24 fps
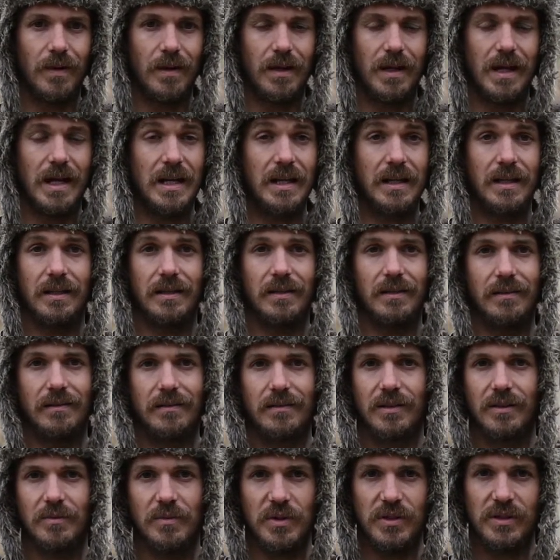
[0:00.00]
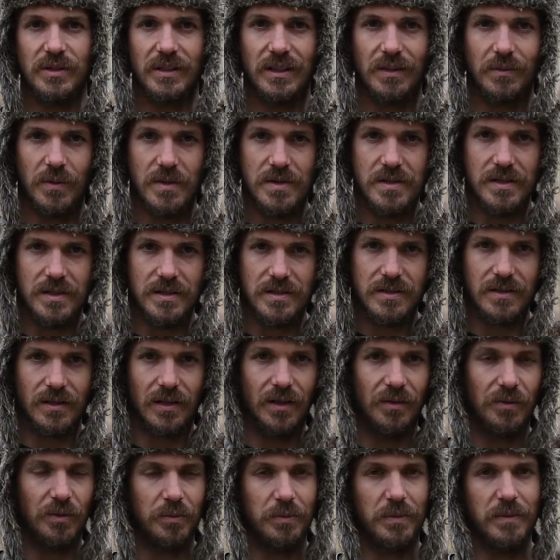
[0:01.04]
any community worth its
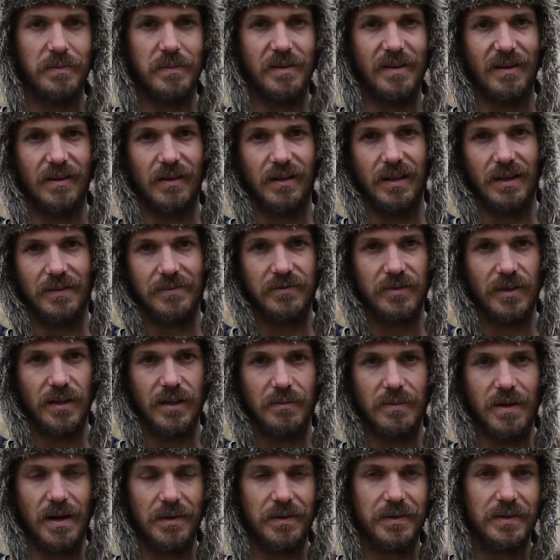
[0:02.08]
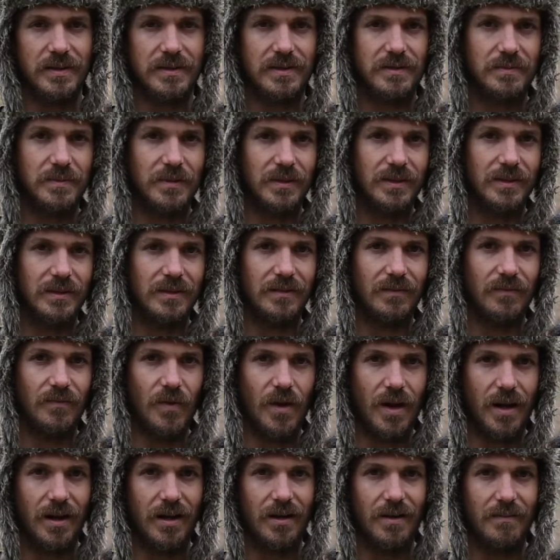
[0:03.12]
salt will be very upfront about this, but
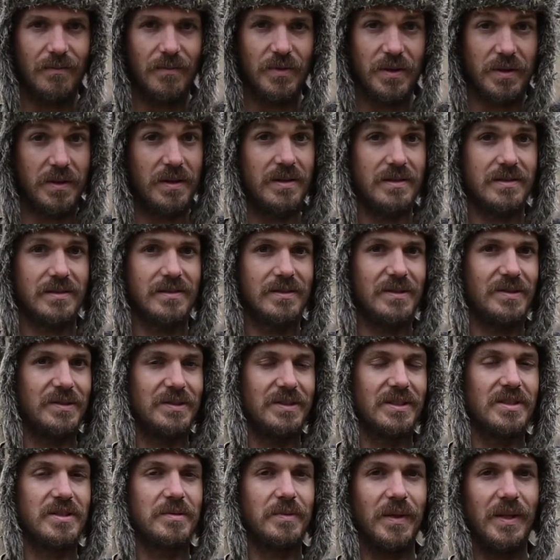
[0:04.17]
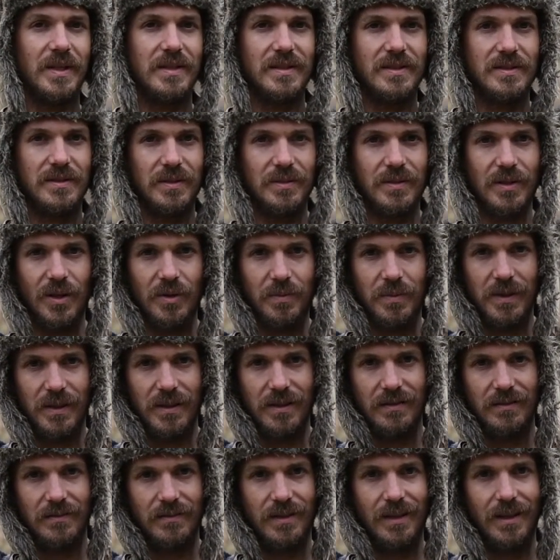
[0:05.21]
there is no such place as
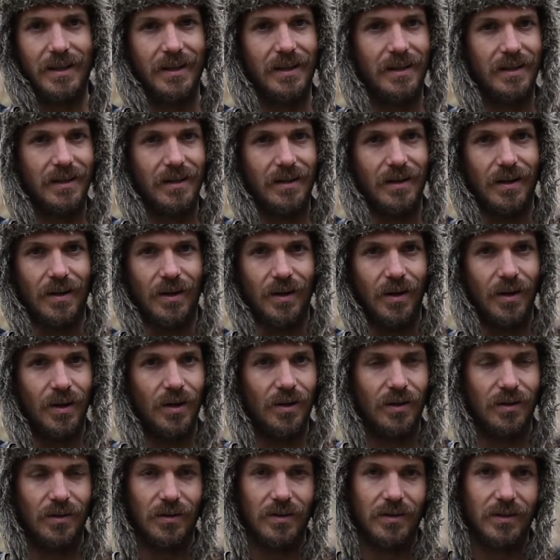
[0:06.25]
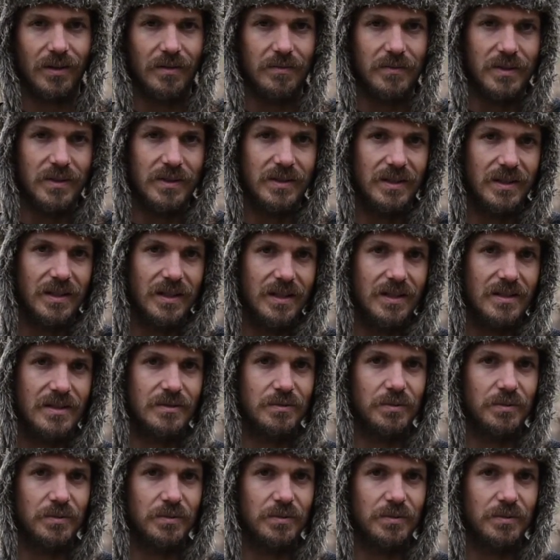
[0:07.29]
utopia. All communities